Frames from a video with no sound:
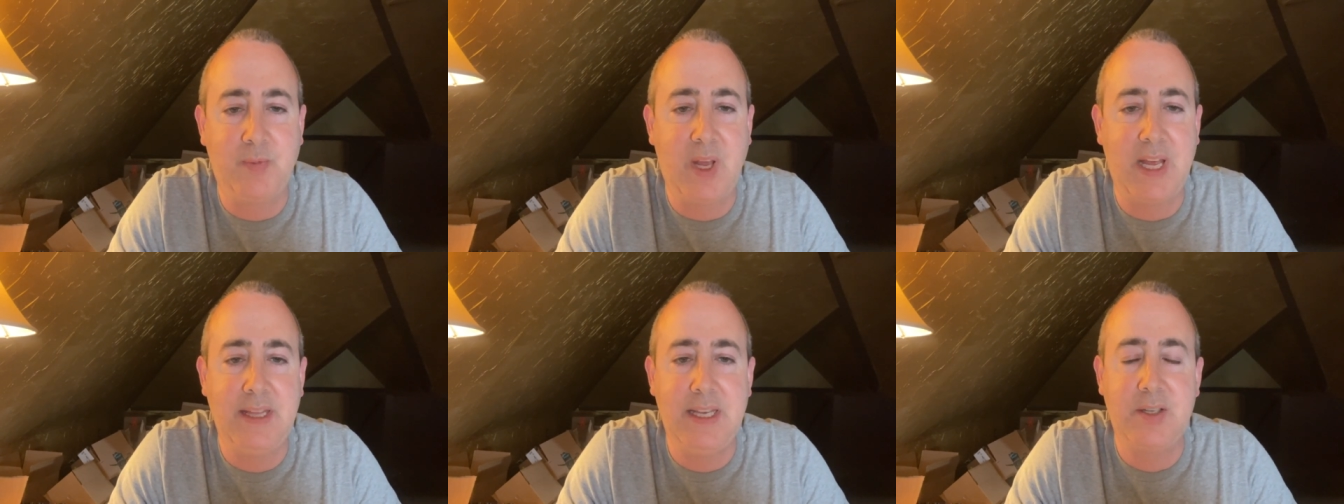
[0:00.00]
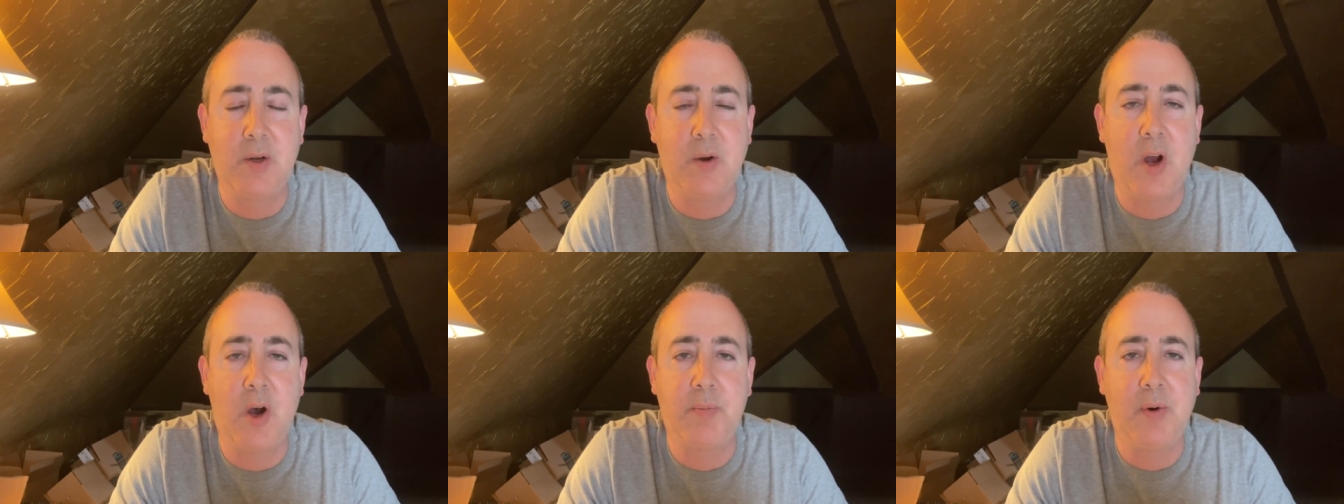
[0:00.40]
And these
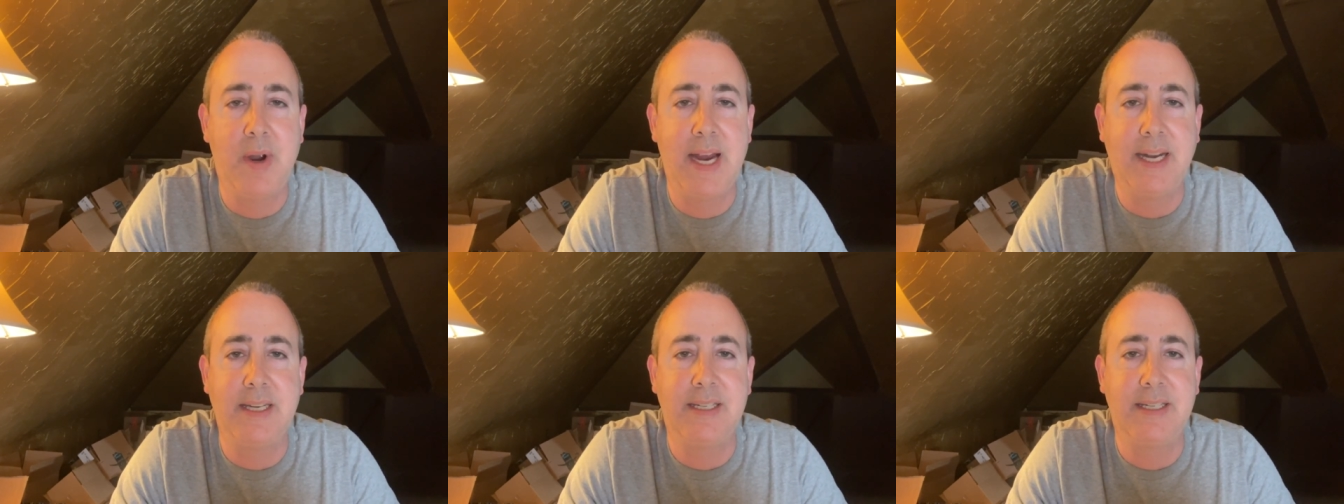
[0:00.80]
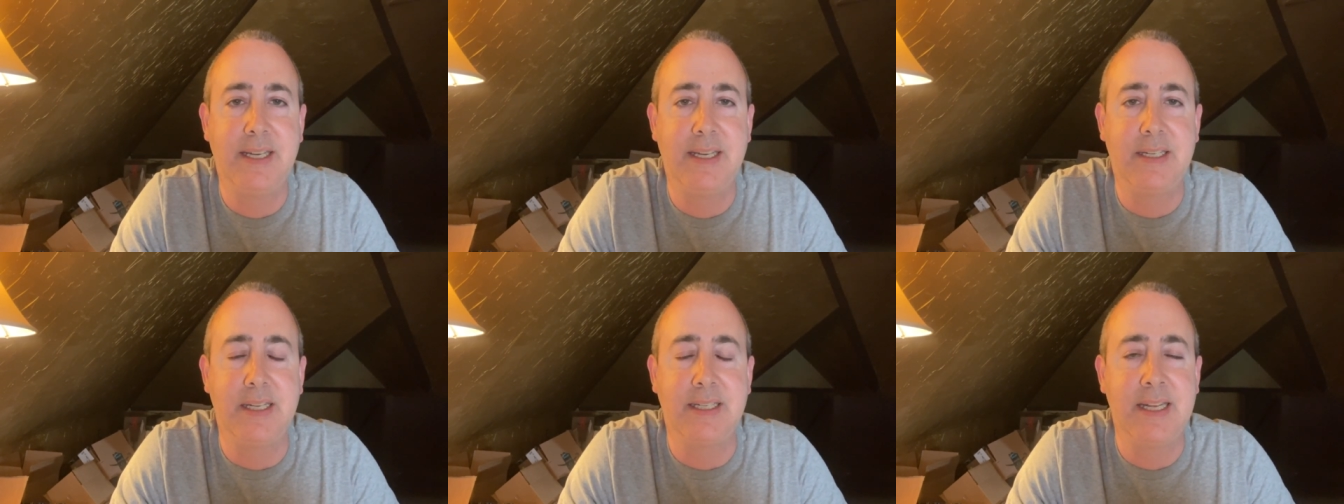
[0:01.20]
are all
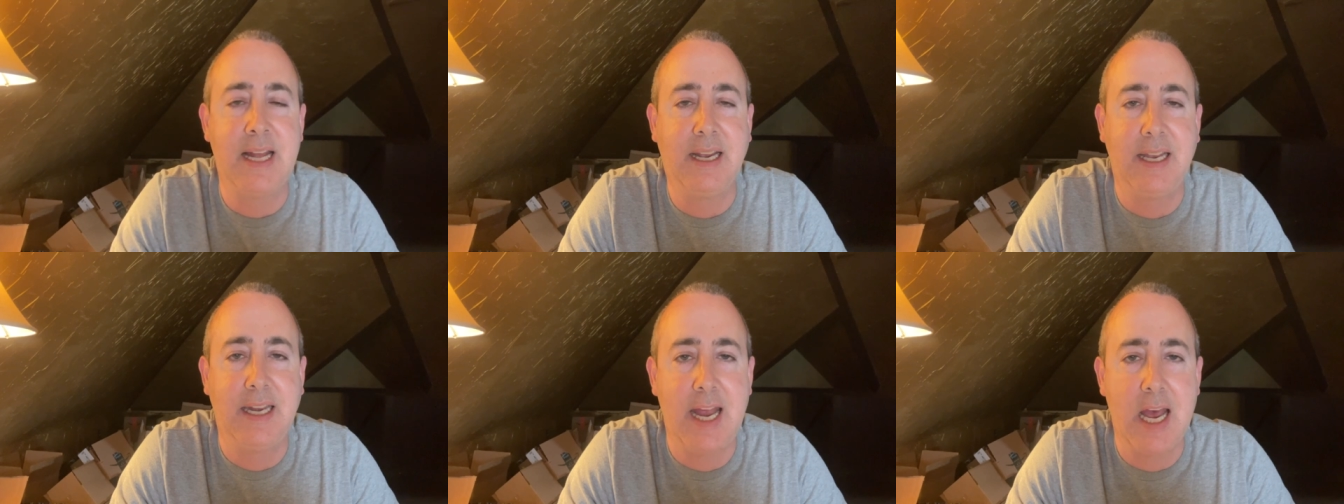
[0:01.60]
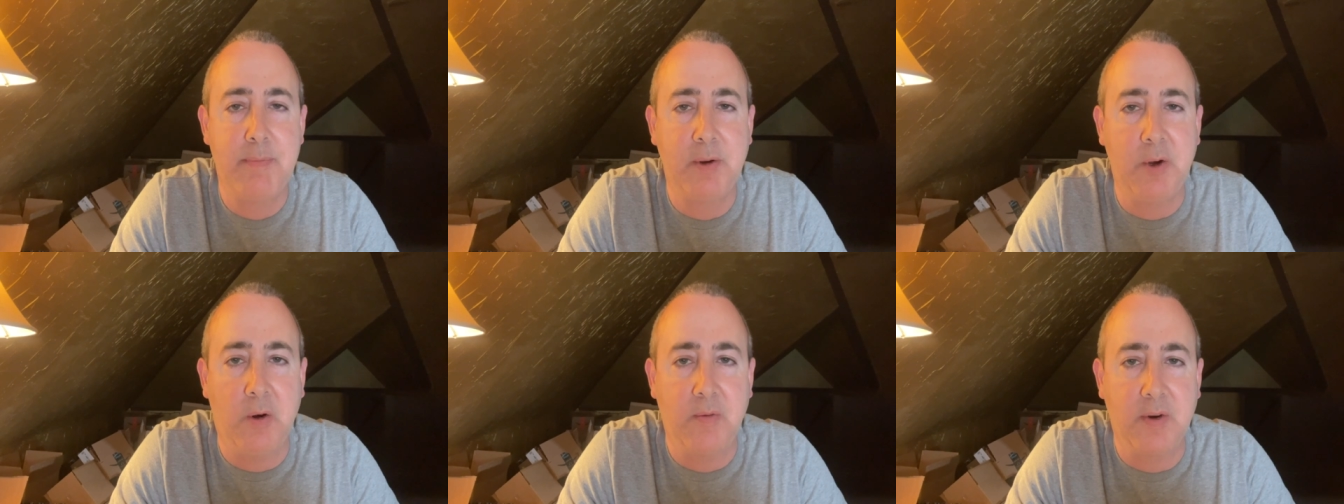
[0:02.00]
practices. It's not going to
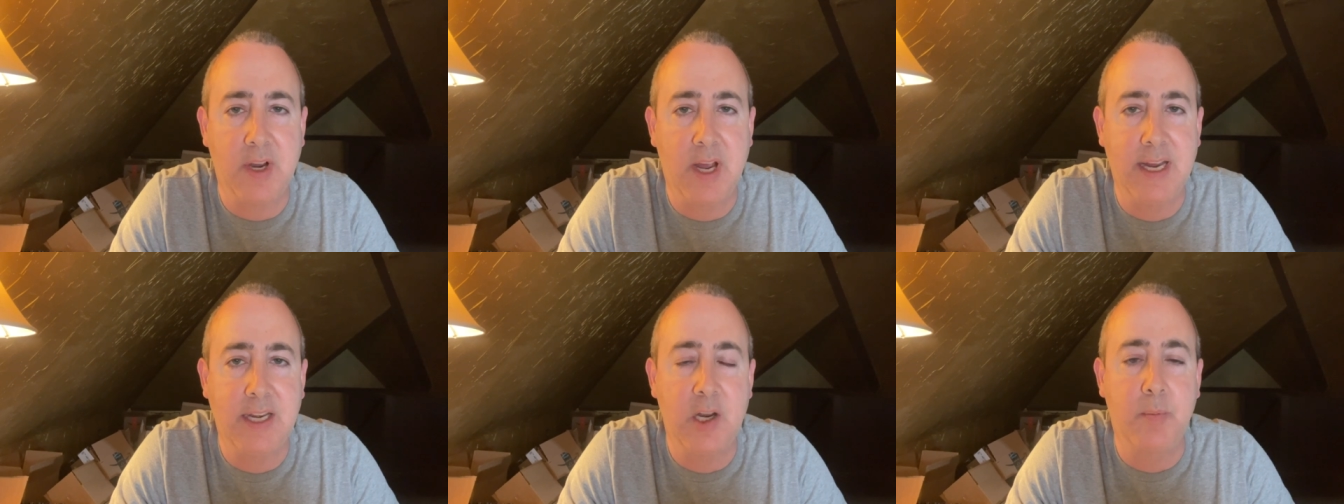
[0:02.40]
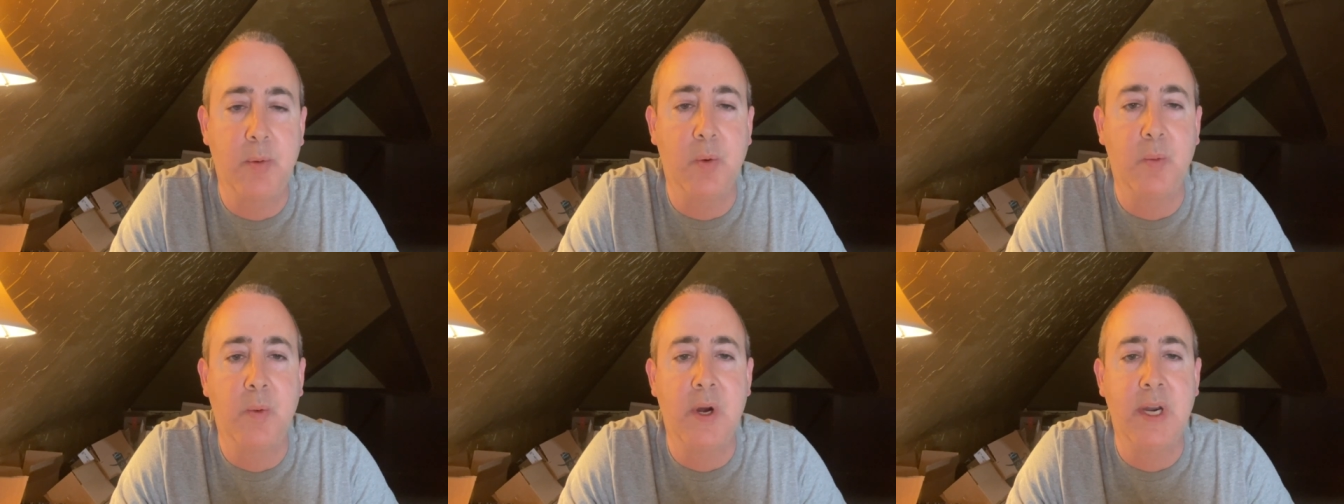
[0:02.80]
happen overnight.
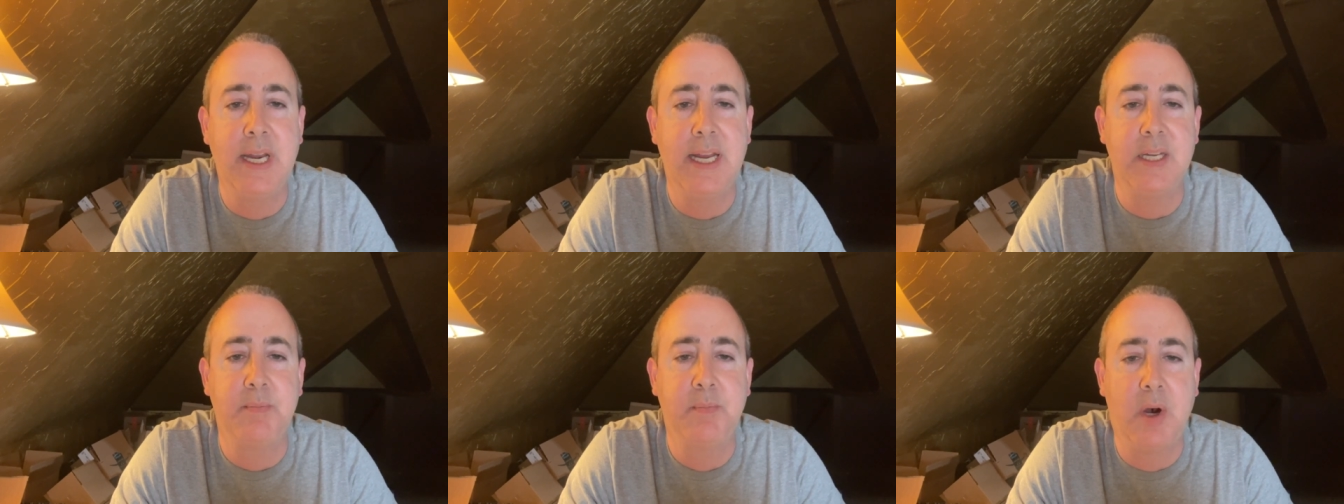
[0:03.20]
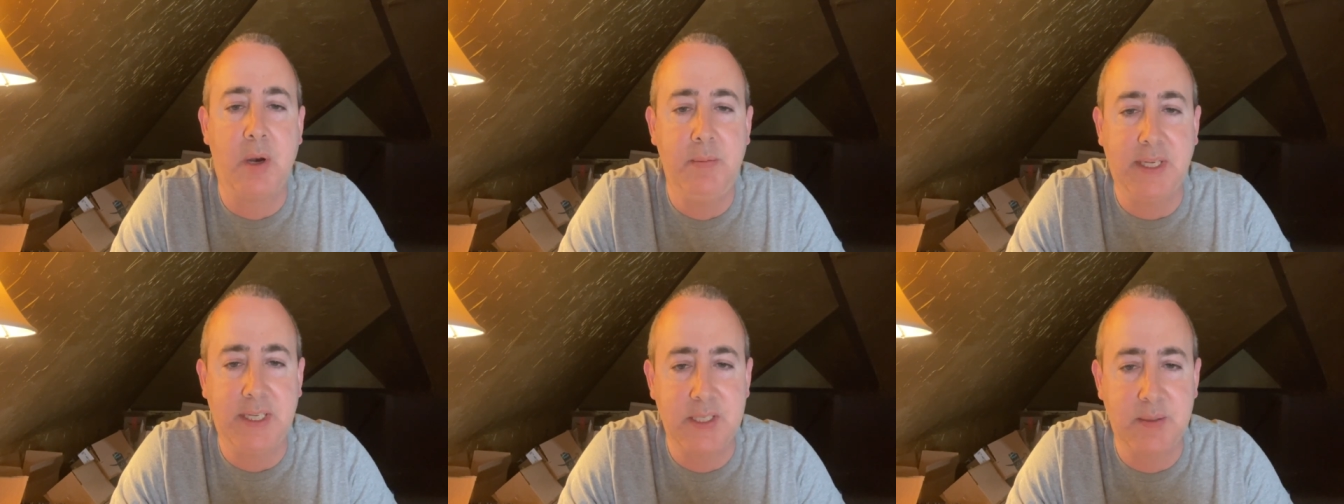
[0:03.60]
Number 1 is
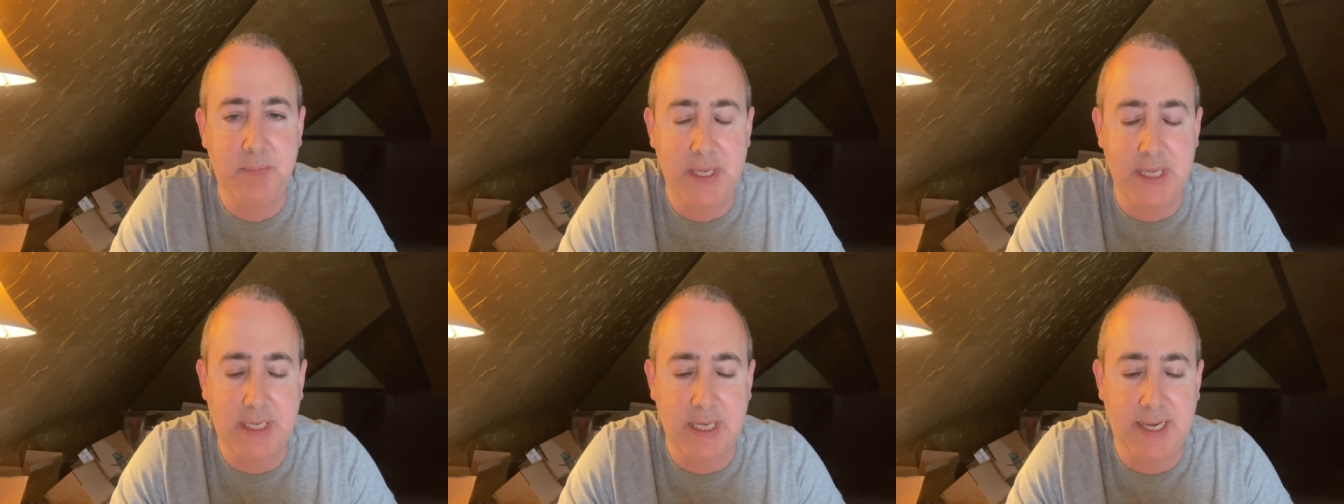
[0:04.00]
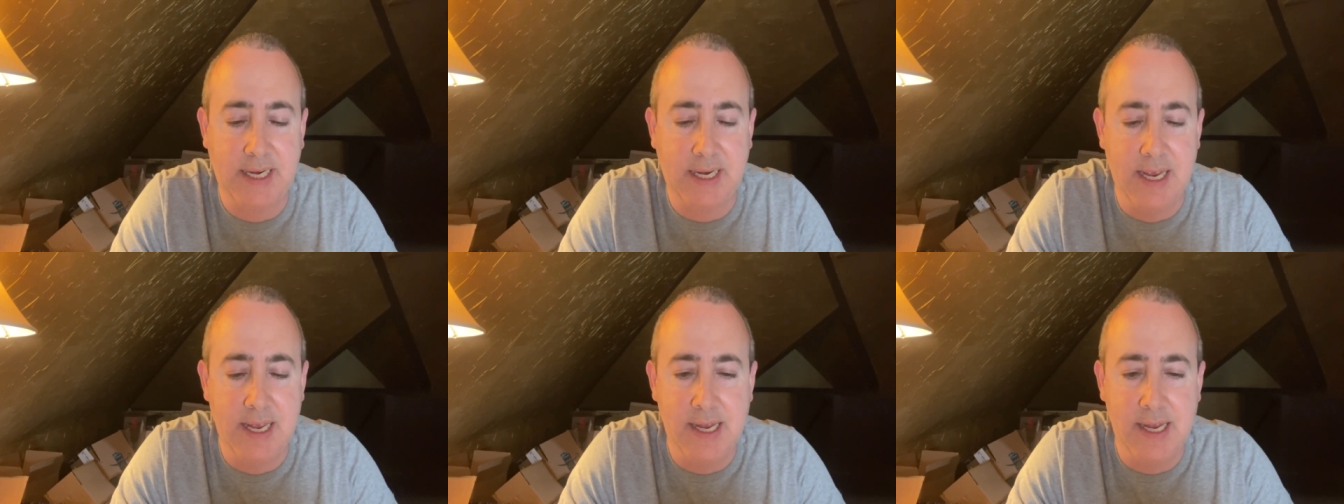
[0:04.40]
public speaking.